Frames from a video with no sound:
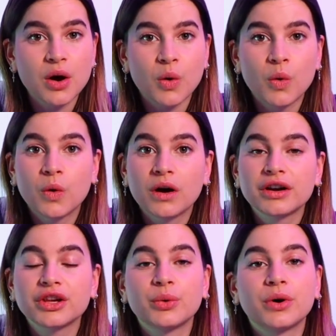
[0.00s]

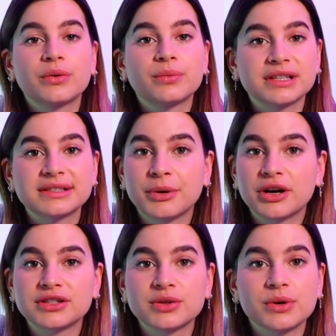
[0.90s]
or your
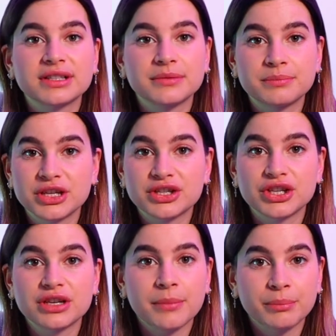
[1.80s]
response or
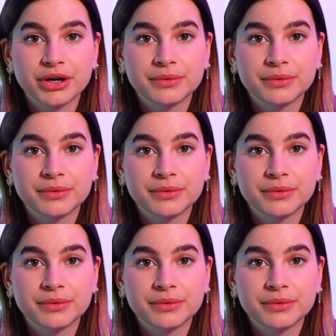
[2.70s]
submission number.